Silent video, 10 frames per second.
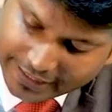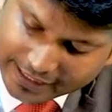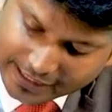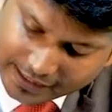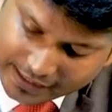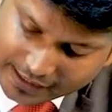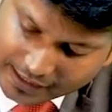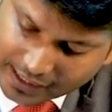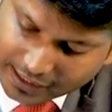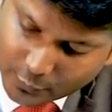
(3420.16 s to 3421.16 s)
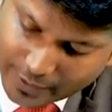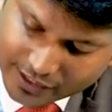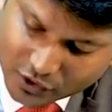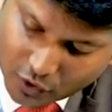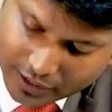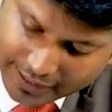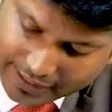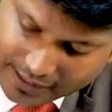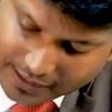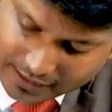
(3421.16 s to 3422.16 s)
It is otherwise called
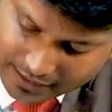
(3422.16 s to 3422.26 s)
as,